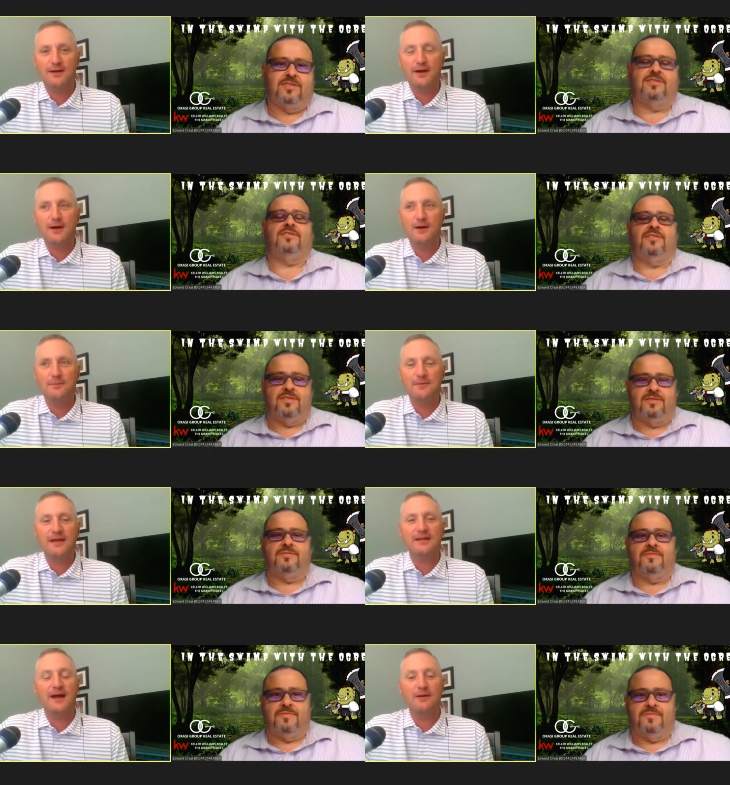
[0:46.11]
Speaker 1: um,
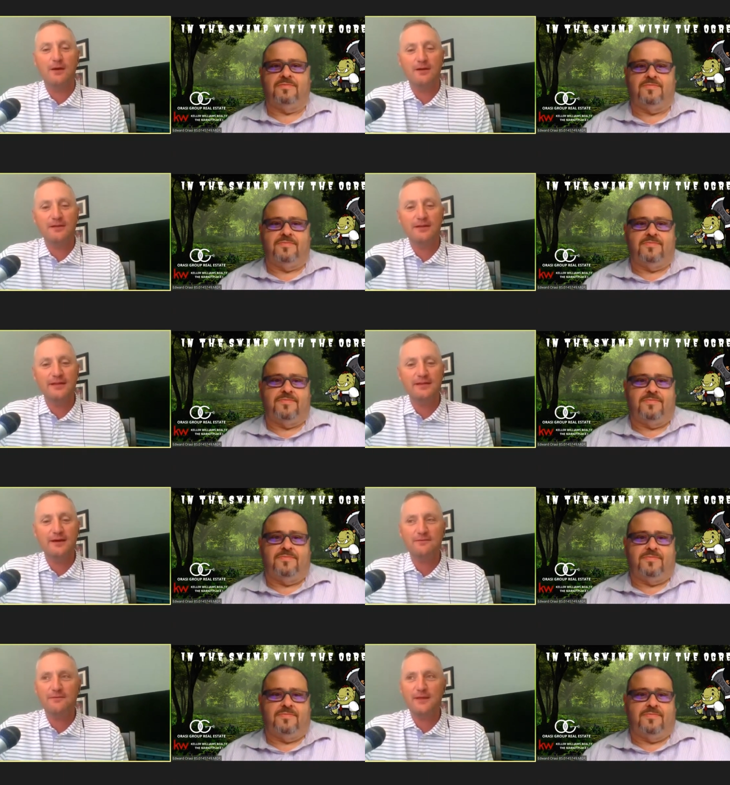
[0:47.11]
and ironically
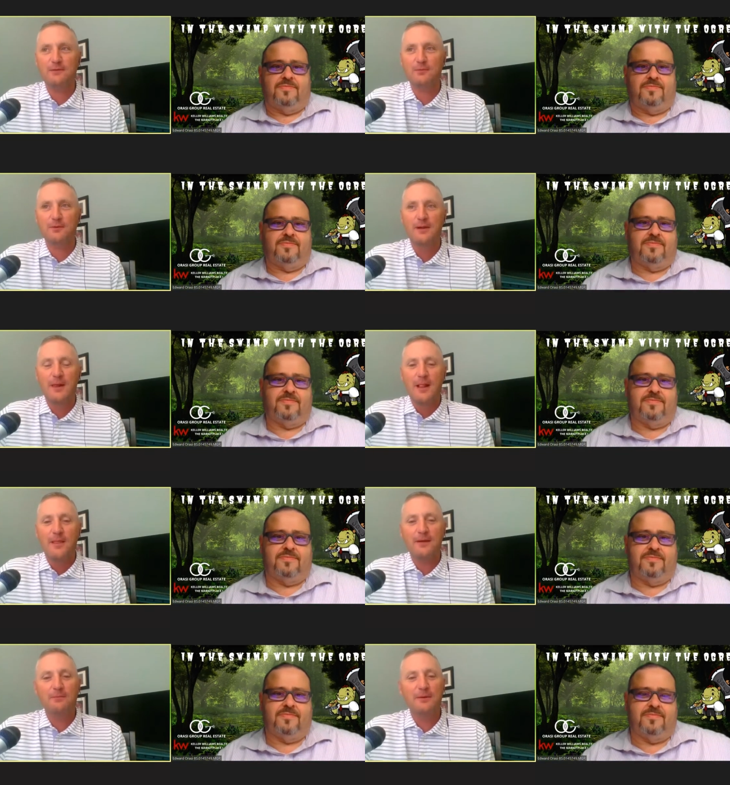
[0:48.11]
enough, they were
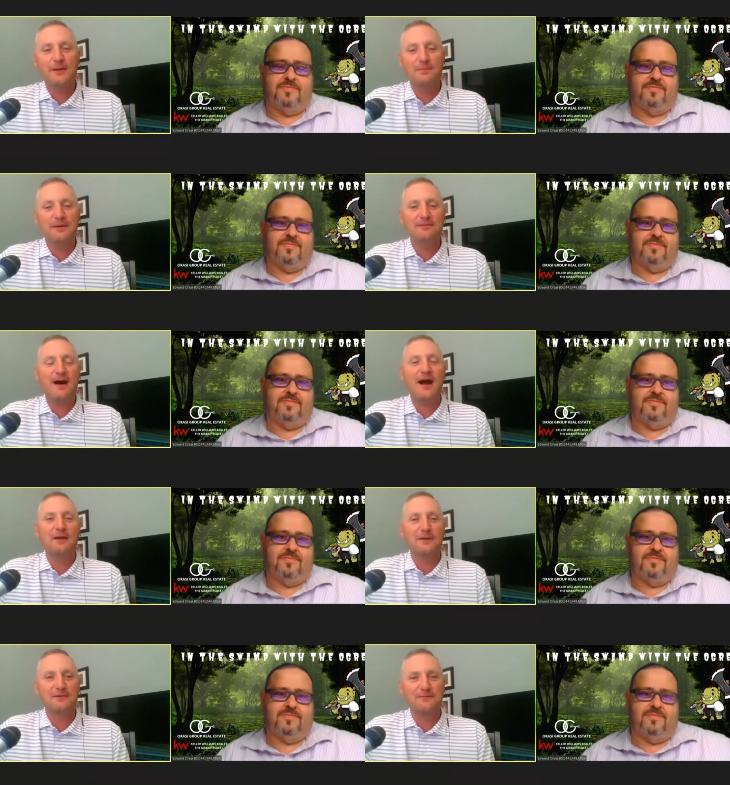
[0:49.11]
they were in a bit of a
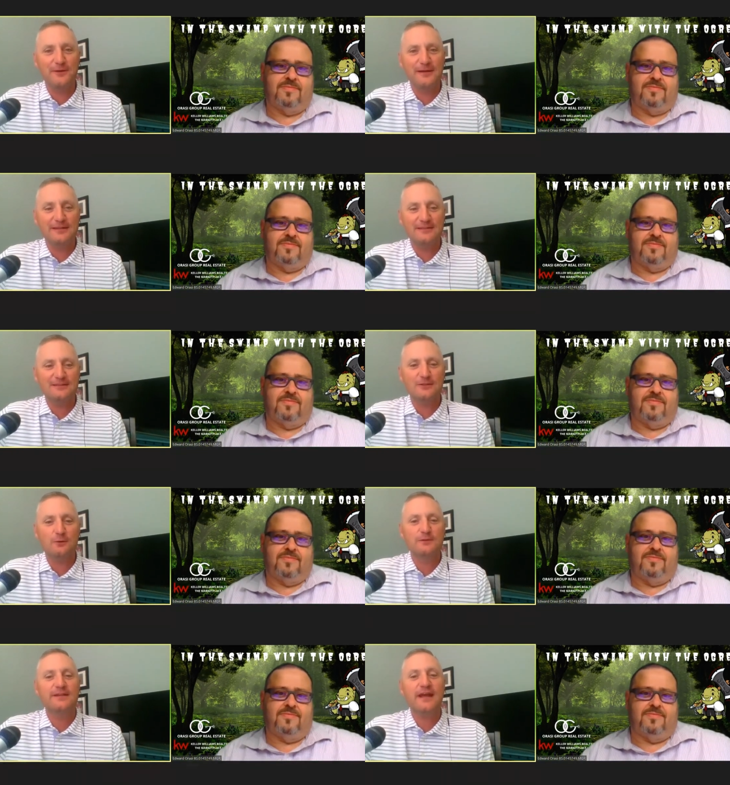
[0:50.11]
hiring freeze, and so
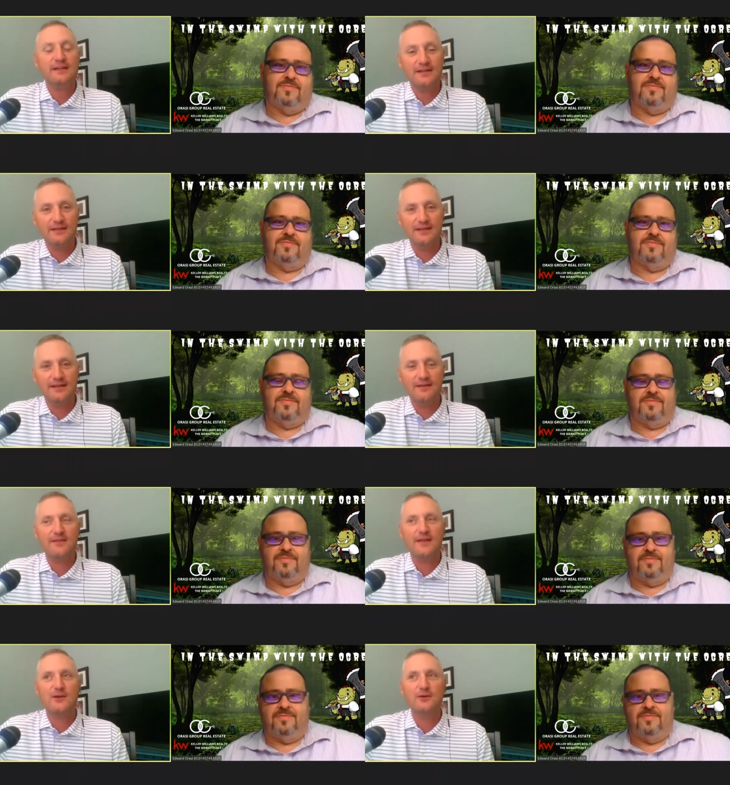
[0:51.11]
technically
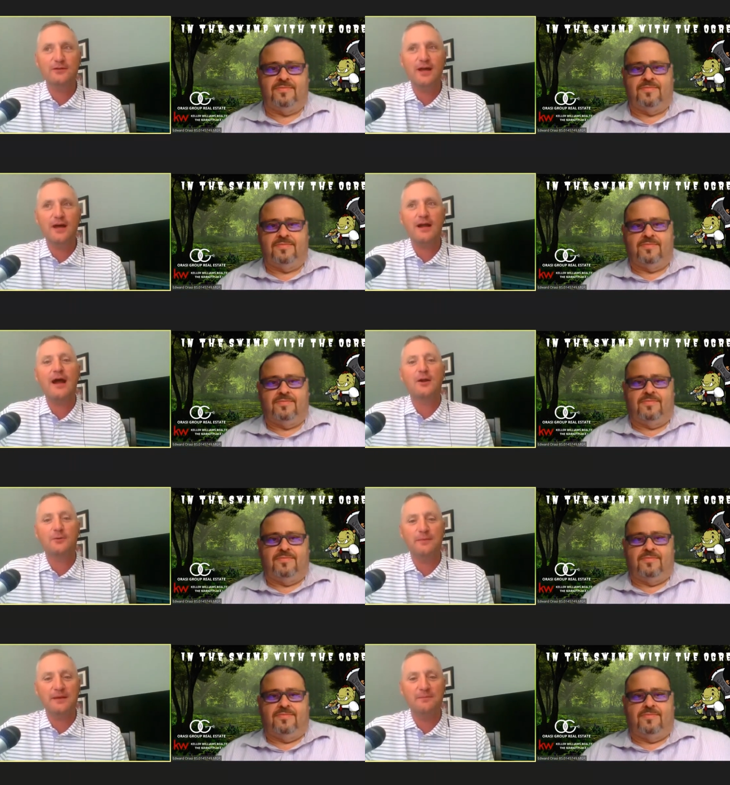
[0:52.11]
they could not hire
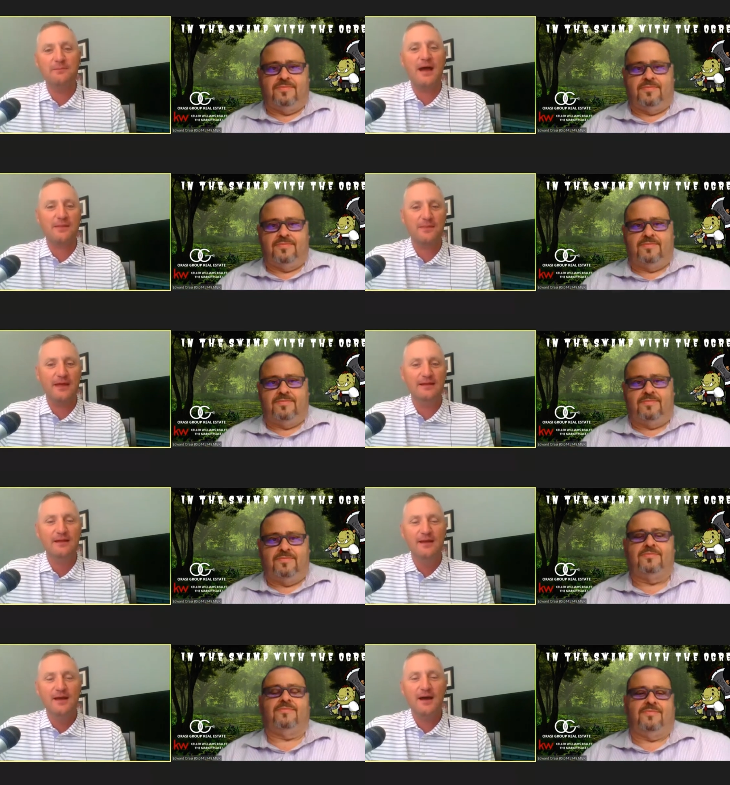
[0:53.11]
me back then.
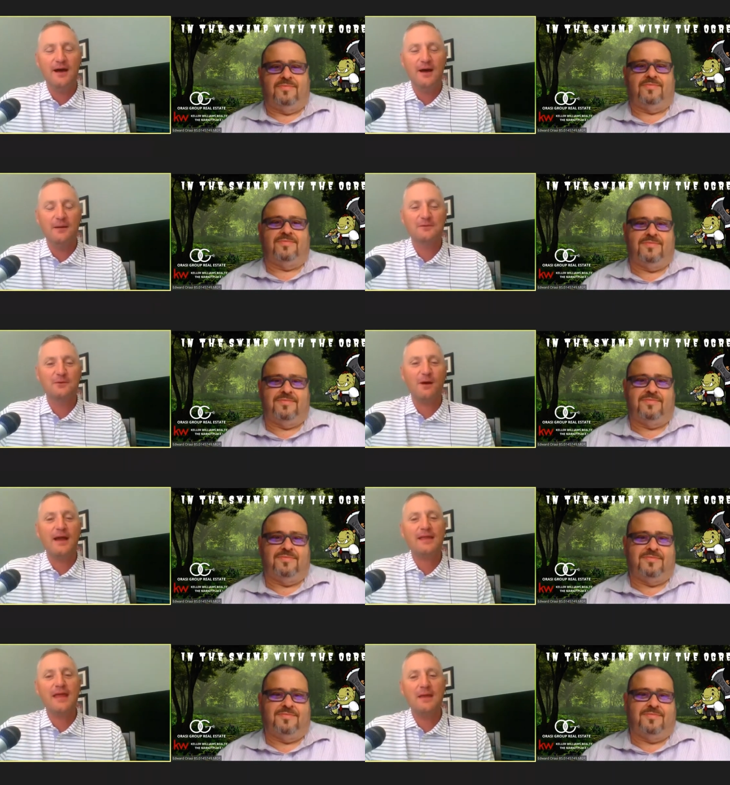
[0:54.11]
Um, so I
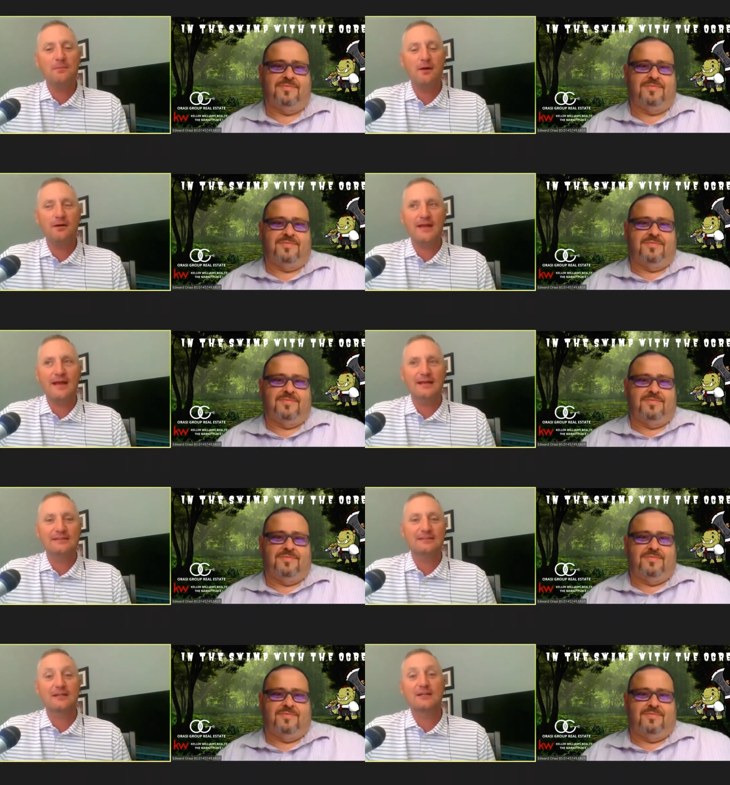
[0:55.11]
came on
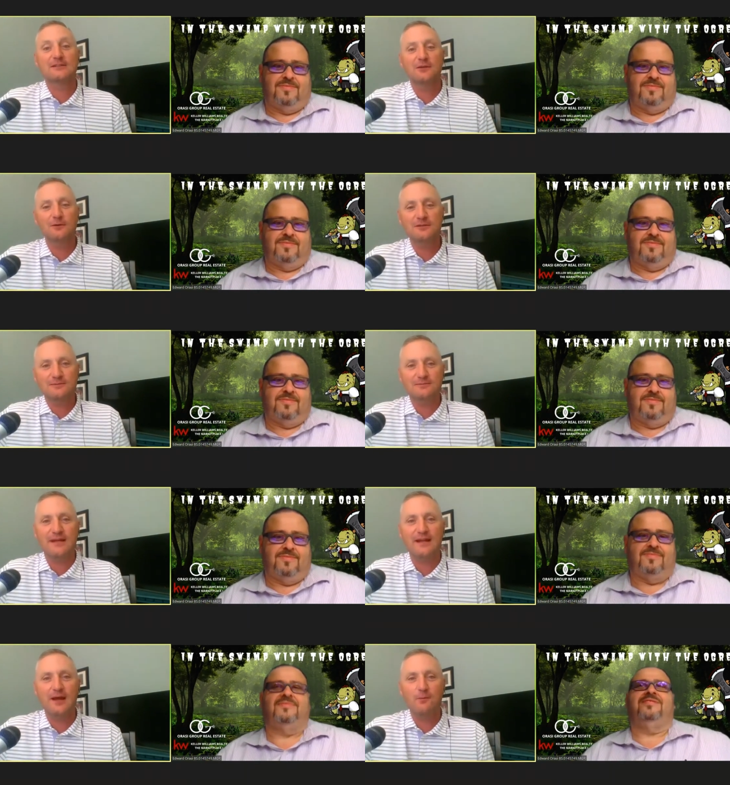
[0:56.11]
as a consultant,
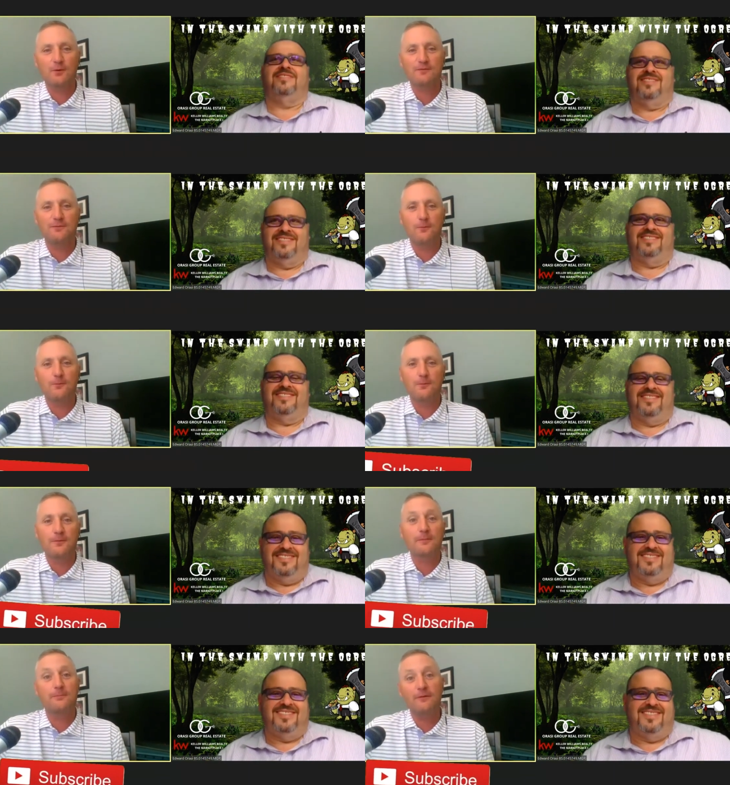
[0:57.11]
and I worked for
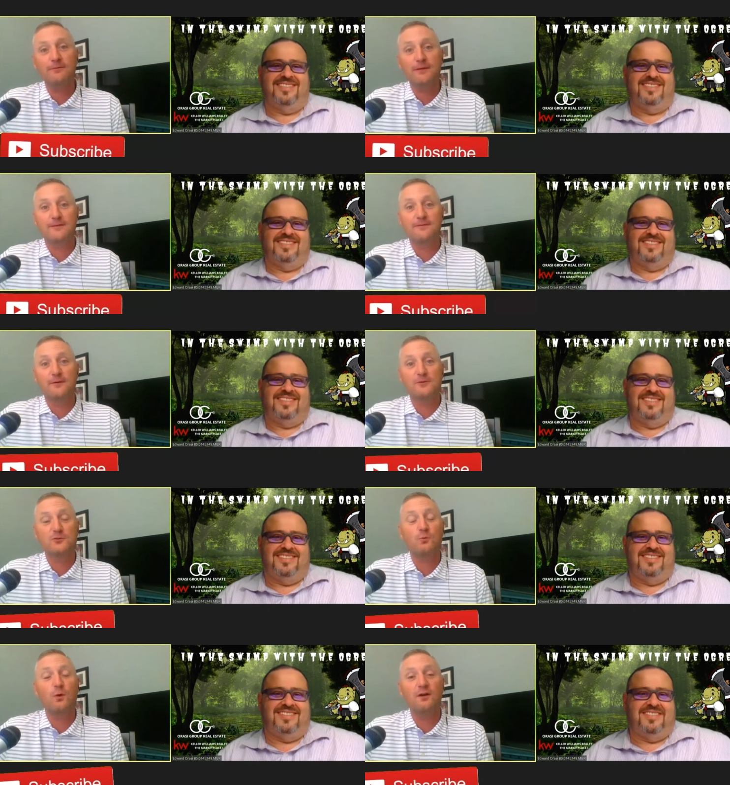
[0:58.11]
roughly the first
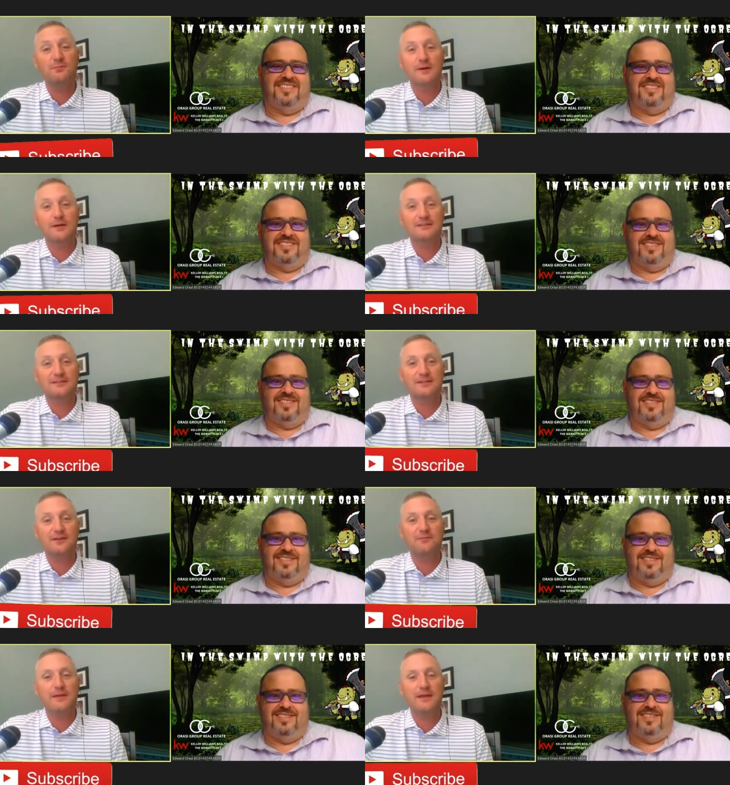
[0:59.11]
12 months
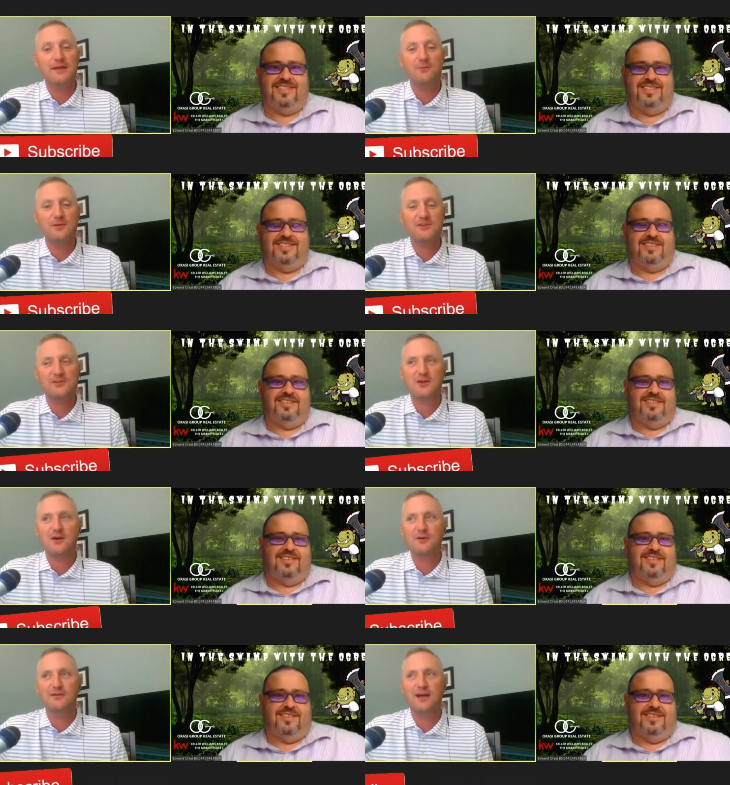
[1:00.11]
of being with
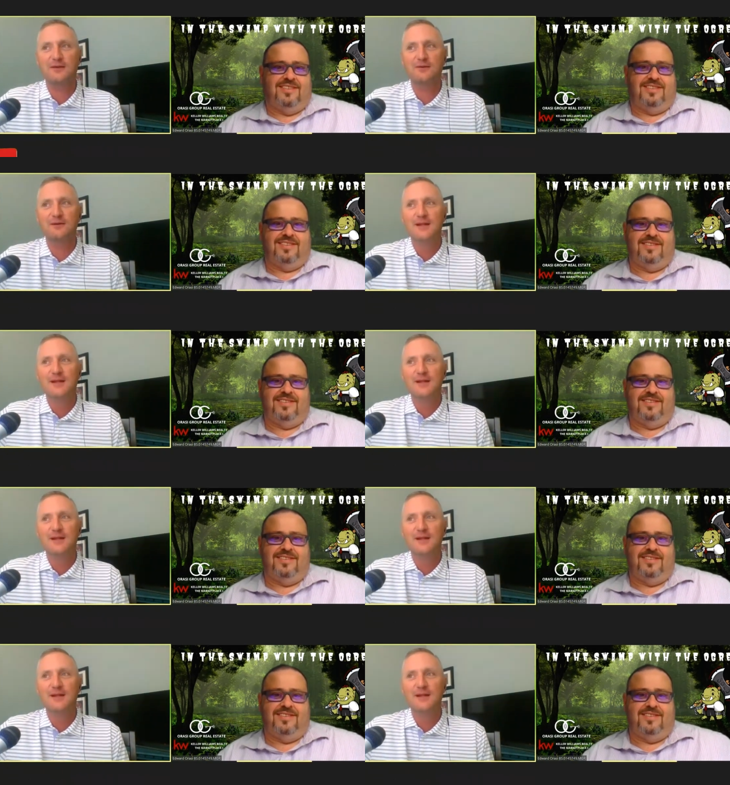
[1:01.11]
Chicago Title,